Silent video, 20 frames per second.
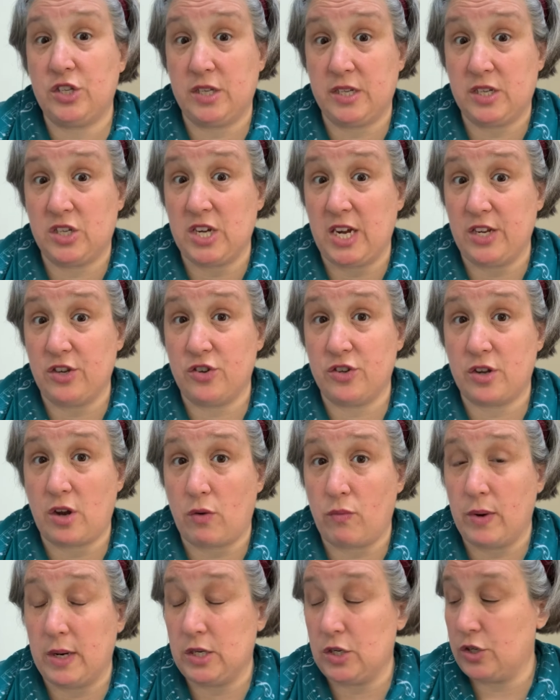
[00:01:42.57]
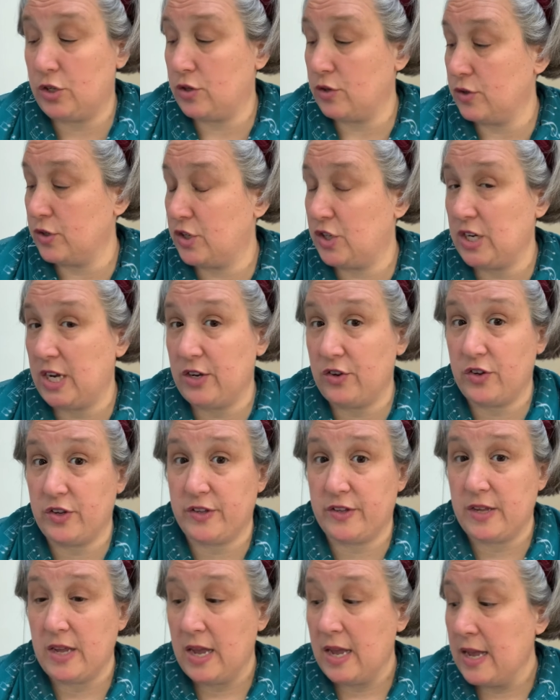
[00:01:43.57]
changes our registers,
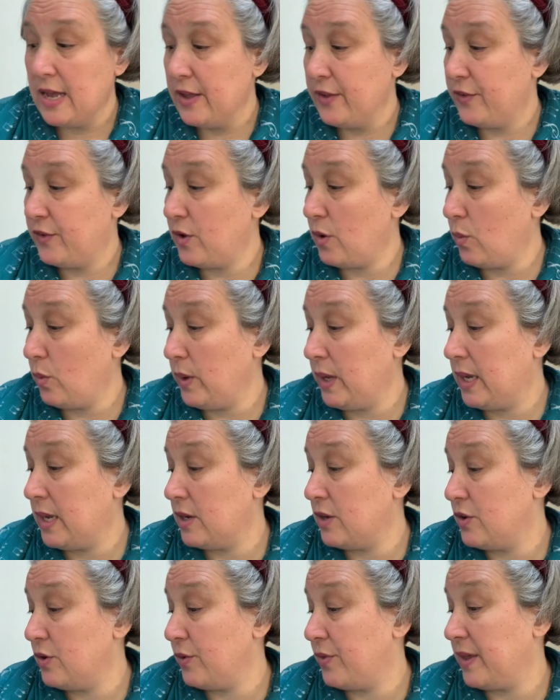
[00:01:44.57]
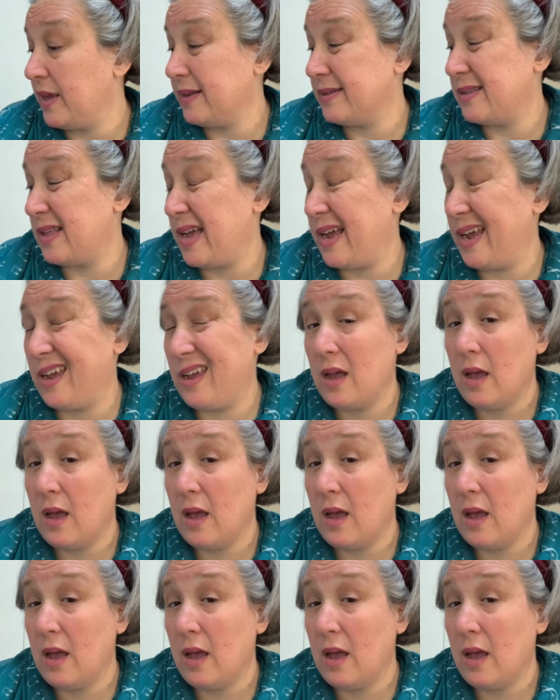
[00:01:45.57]
changes. So we can do things like,